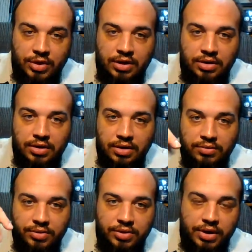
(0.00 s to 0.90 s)
and did
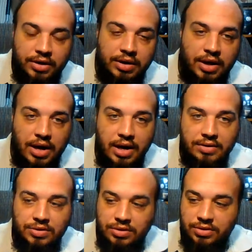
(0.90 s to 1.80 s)
everything they
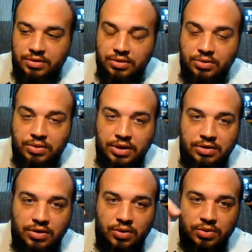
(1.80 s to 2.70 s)
asked us to do and they
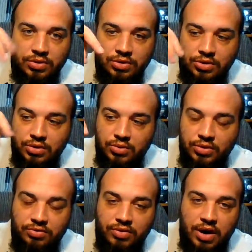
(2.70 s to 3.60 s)
told us to do.
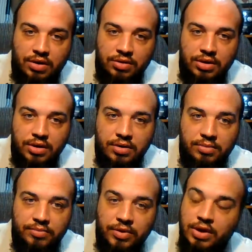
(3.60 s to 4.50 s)
We followed them,